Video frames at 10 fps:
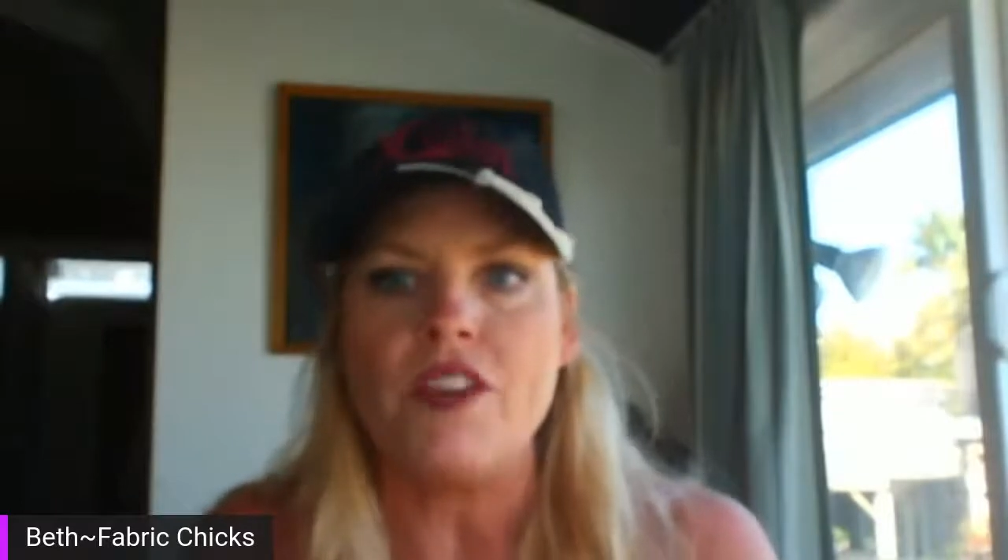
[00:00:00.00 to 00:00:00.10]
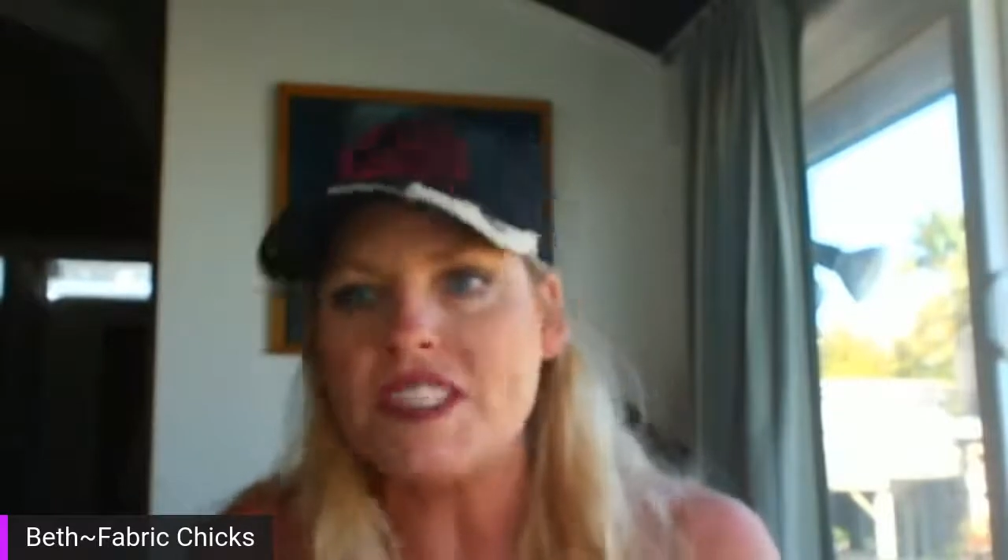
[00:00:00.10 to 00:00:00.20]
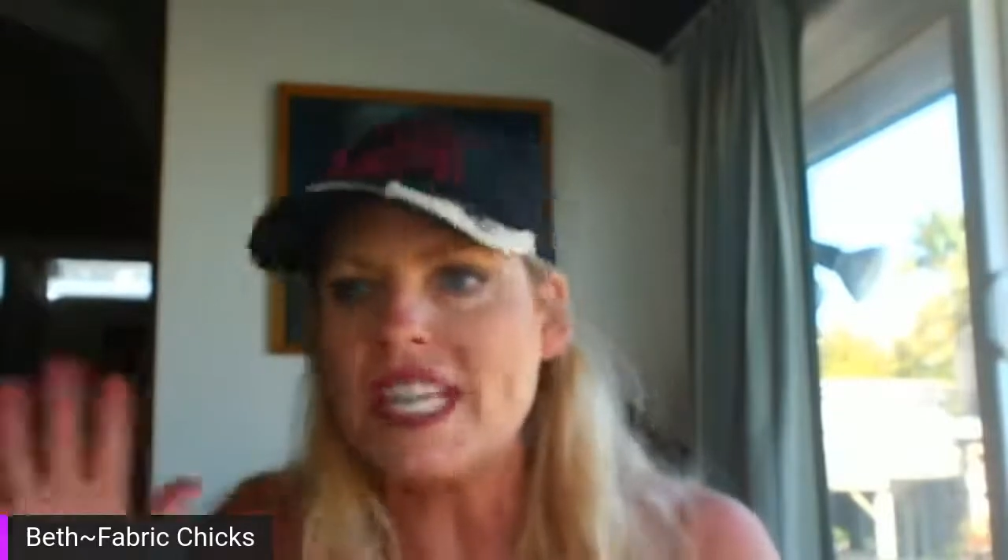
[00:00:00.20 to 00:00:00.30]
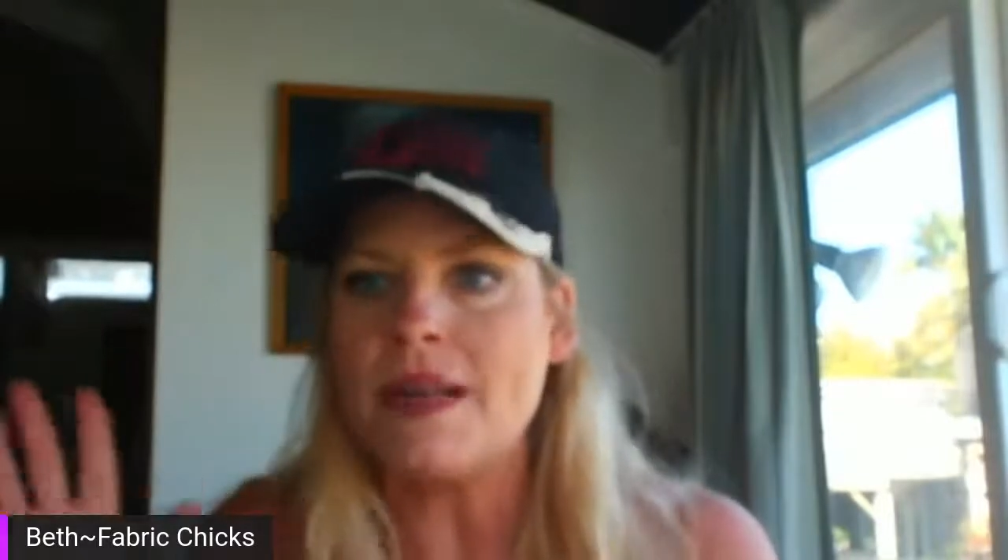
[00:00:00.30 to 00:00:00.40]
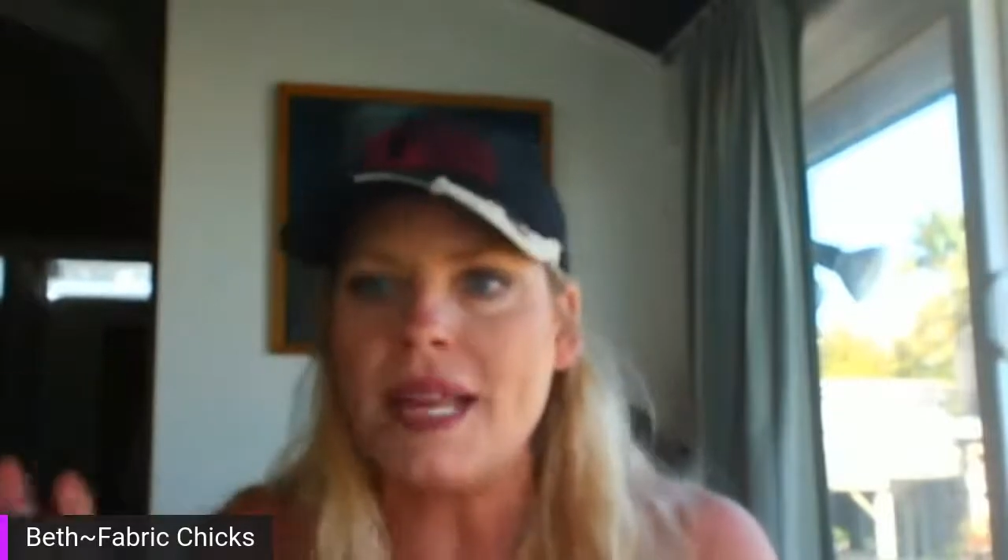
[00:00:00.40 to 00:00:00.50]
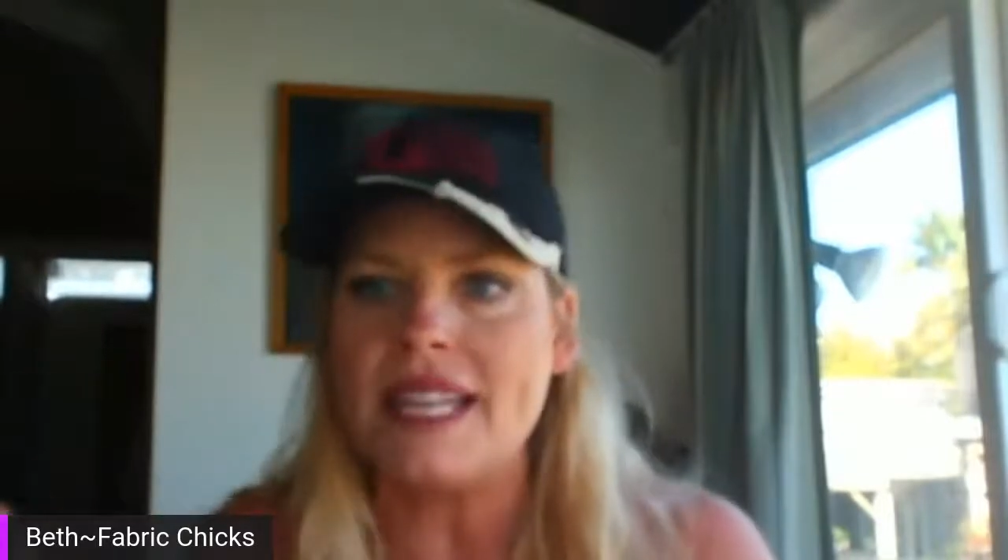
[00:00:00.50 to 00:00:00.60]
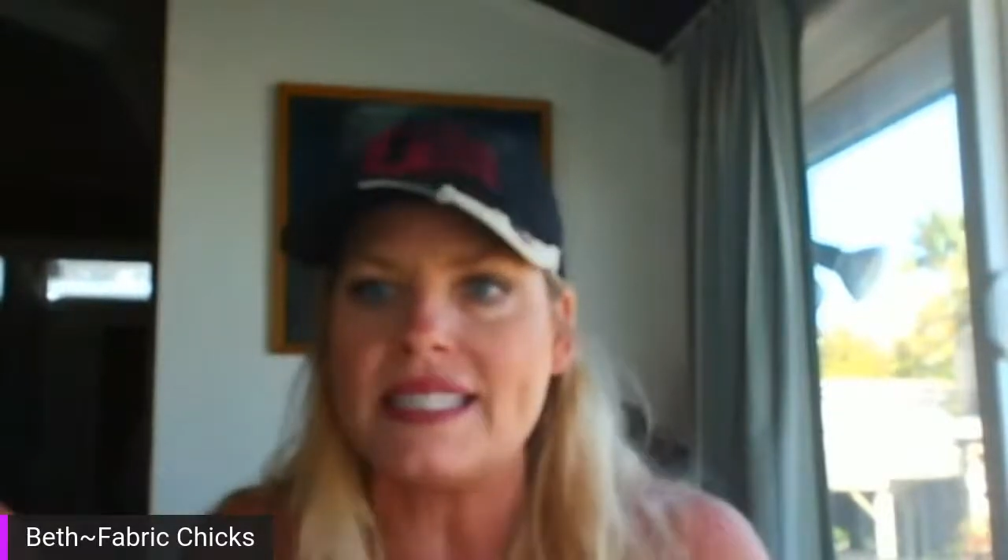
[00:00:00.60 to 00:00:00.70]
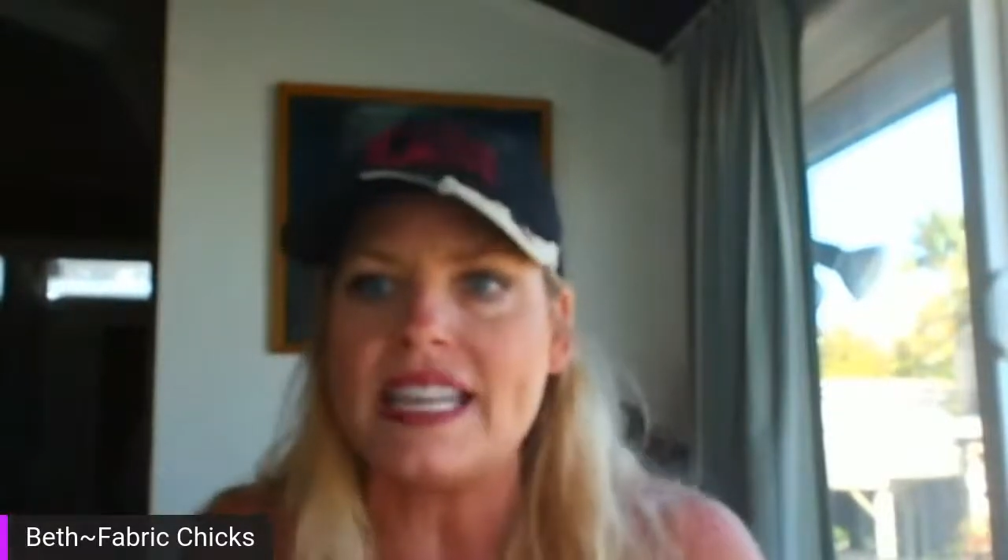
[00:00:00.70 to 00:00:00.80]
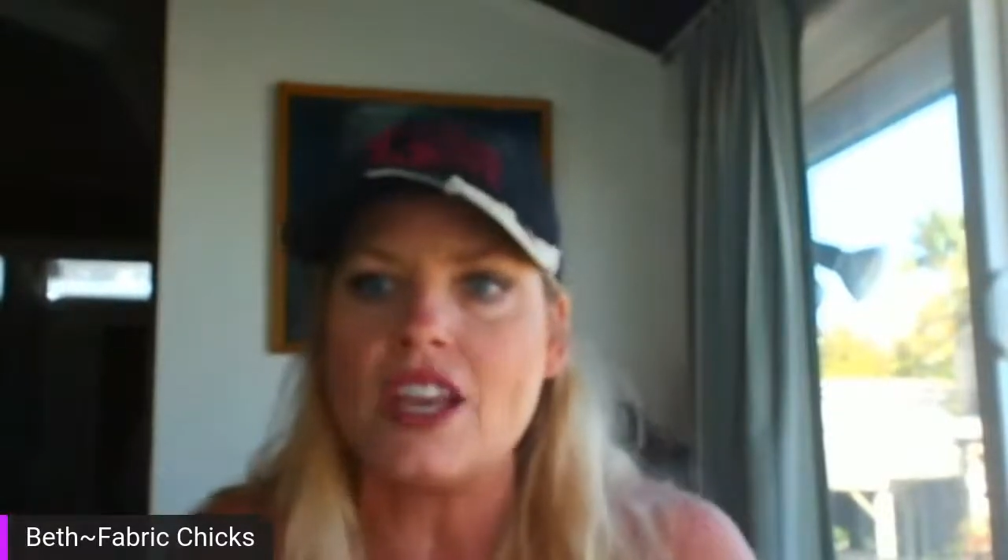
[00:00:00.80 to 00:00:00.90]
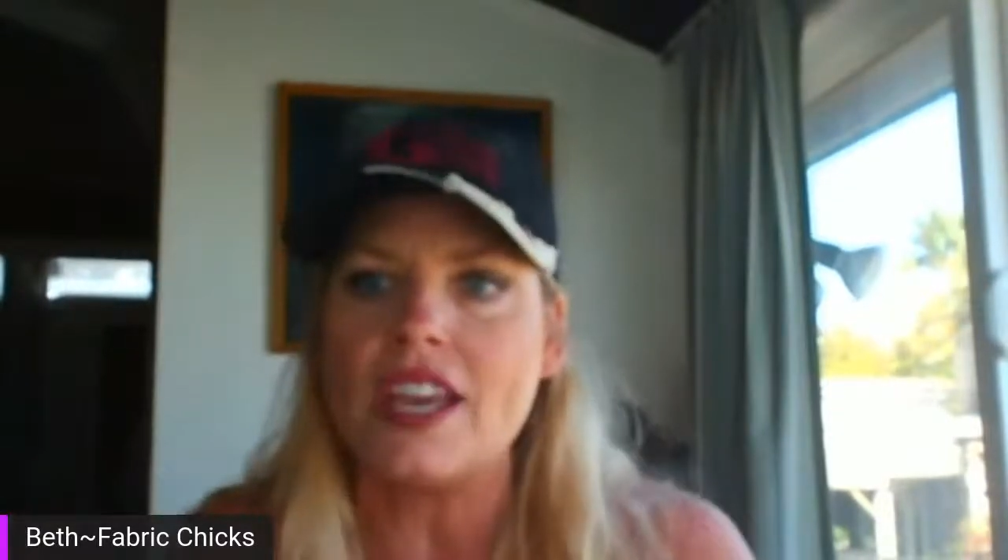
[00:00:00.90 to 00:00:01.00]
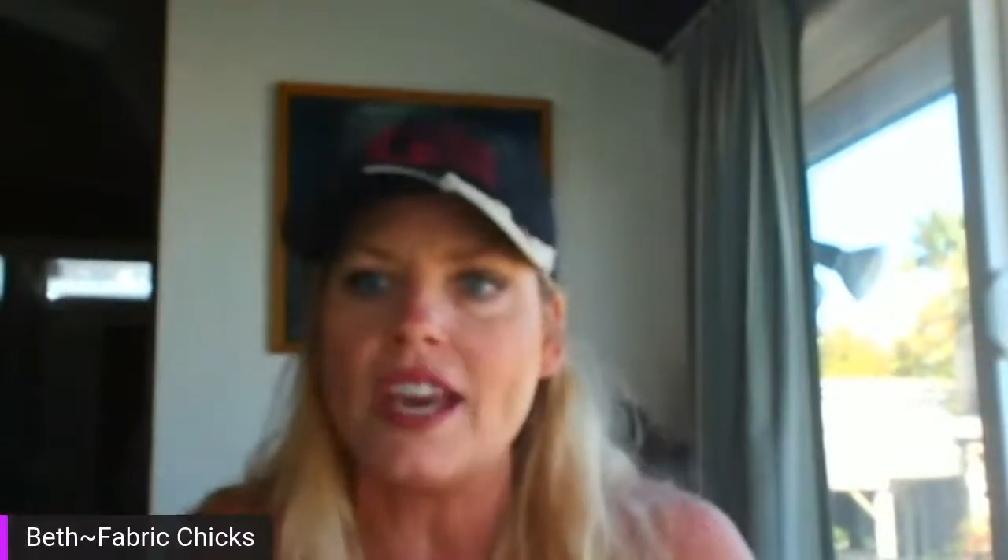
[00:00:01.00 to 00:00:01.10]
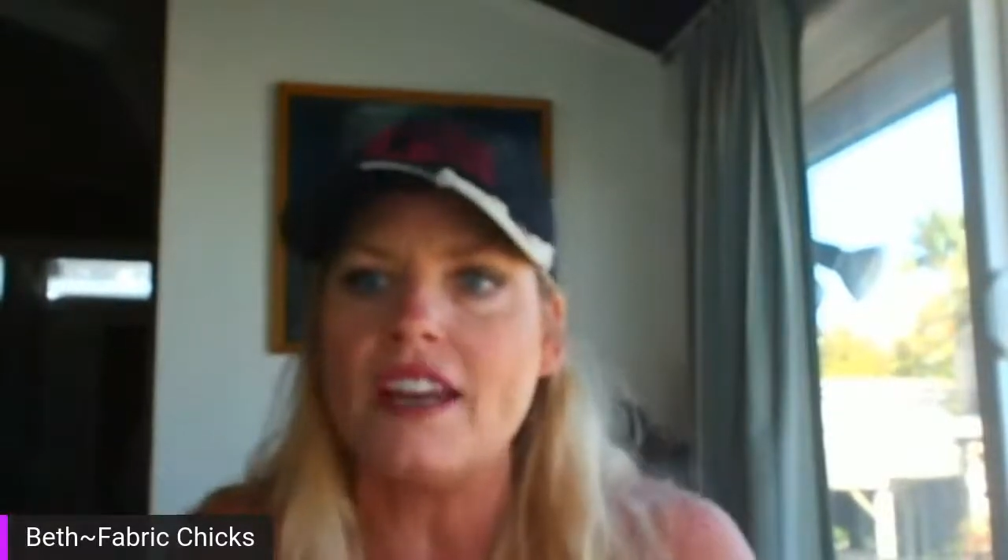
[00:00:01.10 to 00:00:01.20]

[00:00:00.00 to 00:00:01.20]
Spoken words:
15 minutes. That's all you